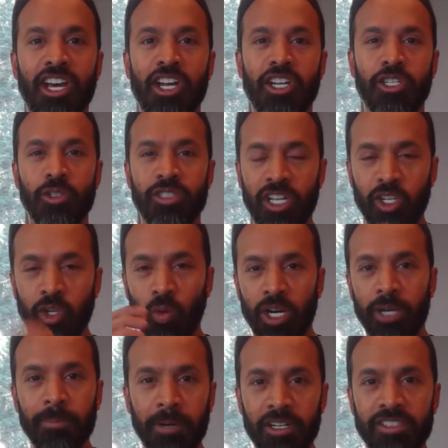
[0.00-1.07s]
do you sell to one
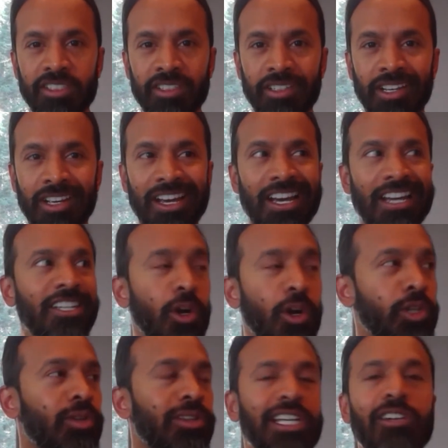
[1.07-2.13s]
person? No,
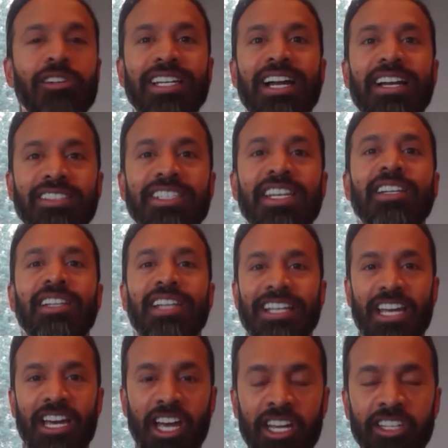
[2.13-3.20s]
you literally got to sell to like
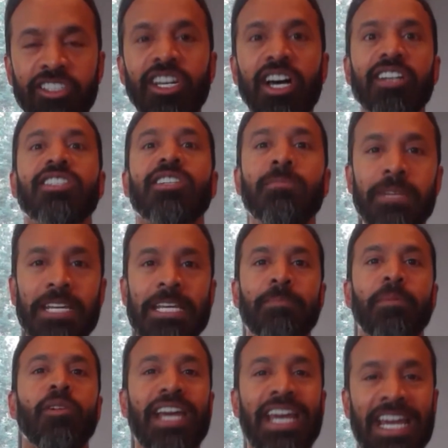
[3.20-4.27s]
a dozen
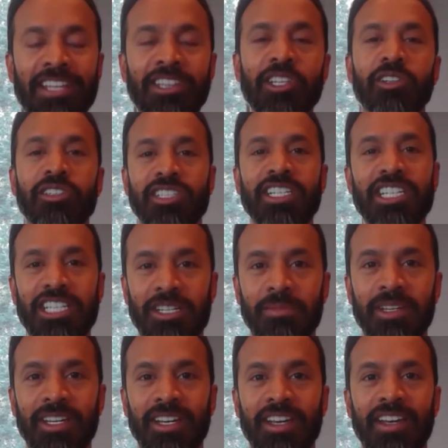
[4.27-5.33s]
people and their team.
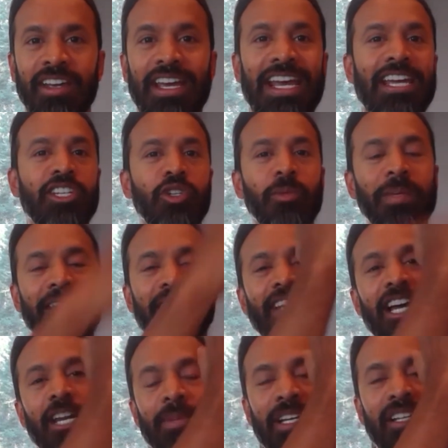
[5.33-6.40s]
And you got
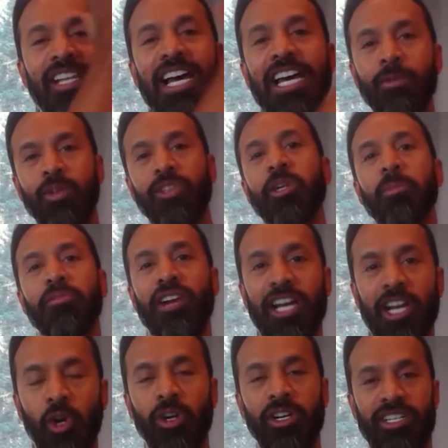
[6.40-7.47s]
to be aligned with their
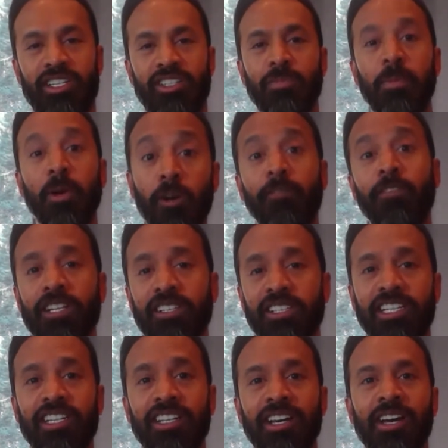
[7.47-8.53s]
priorities
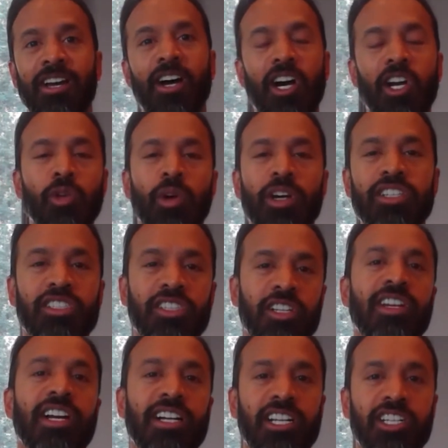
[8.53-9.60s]
perfectly. Otherwise, they're
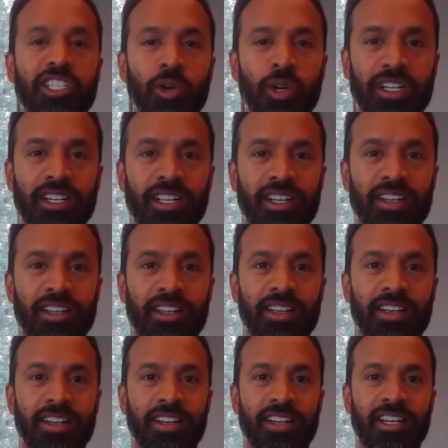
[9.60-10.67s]
not going to do it.
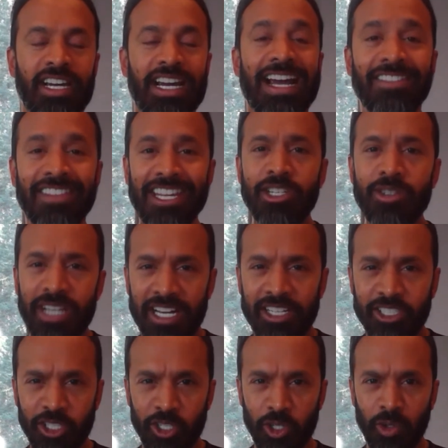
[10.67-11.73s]
And then you got
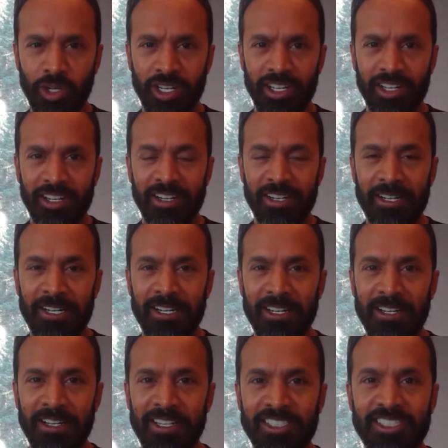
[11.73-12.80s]
to
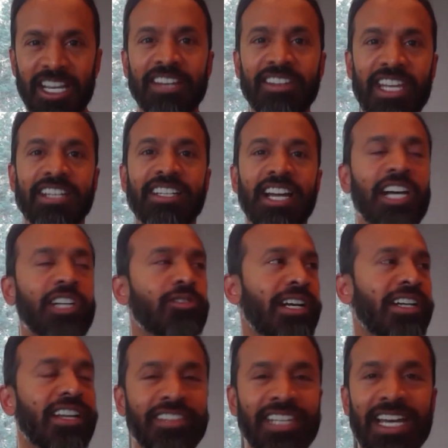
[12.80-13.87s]
sign that
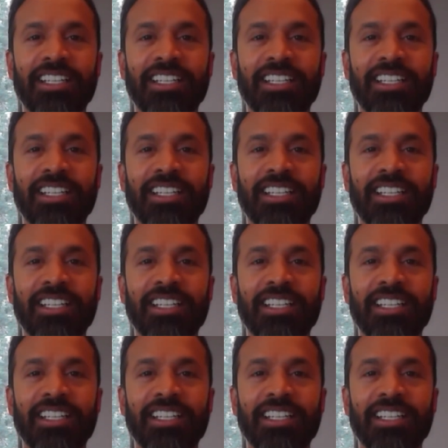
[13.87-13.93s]
contract.